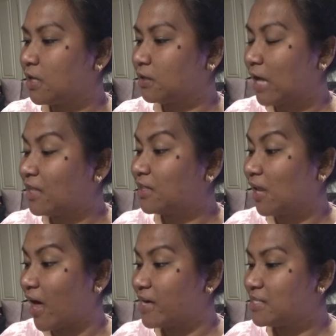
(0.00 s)

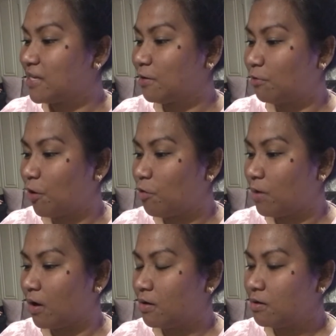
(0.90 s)
tantalizing
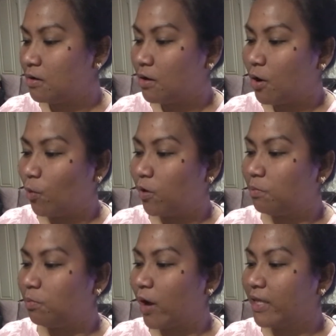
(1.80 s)
aroma will
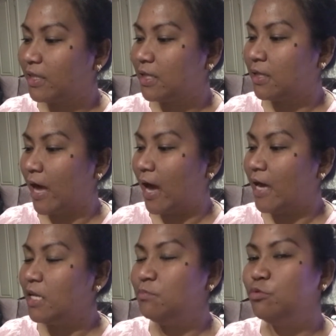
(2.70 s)
brighten
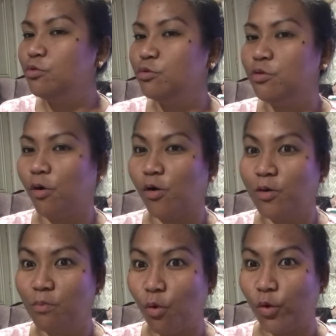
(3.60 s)
any mood or
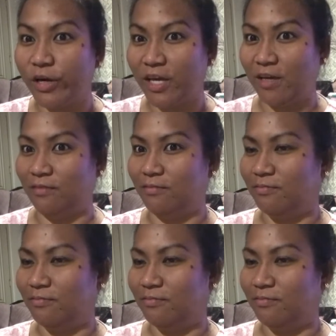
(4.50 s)
morning.